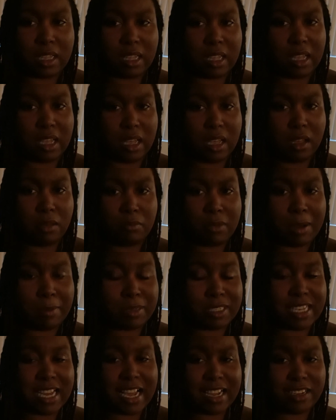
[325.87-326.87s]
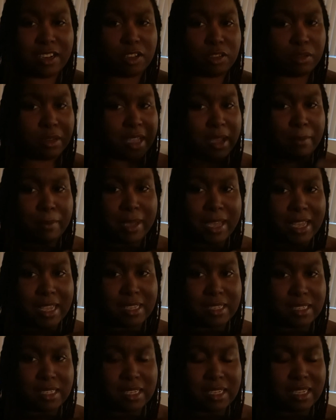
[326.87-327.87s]
was diagnosed with
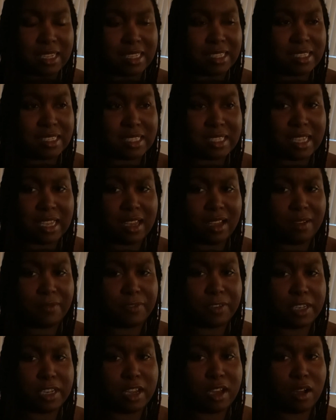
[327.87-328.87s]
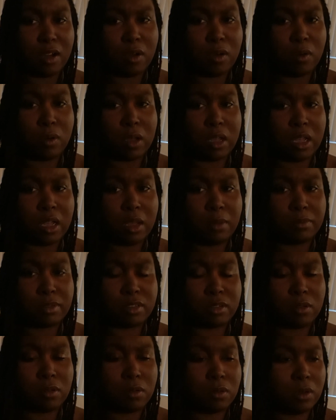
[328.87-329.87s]
MS and stuff,
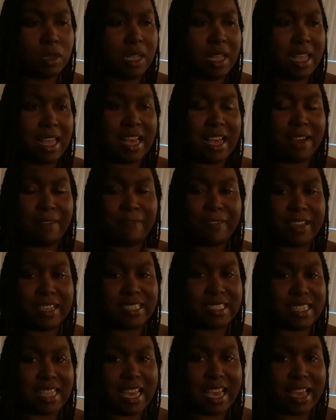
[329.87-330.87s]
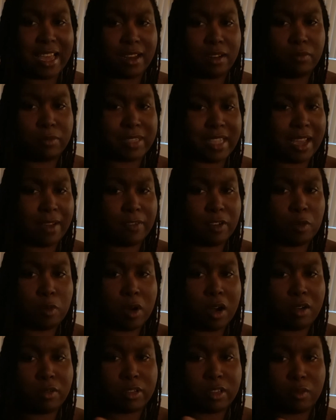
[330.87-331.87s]
so I faced that with having to
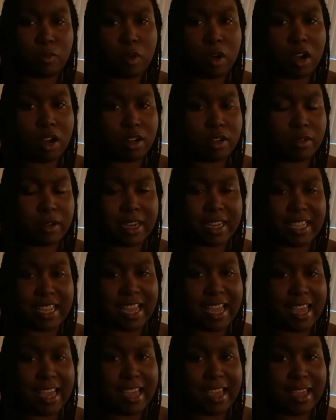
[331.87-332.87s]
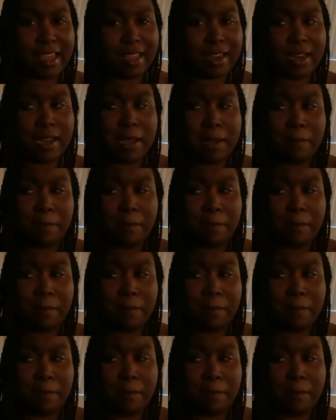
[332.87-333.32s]
walk with a walker and a cane,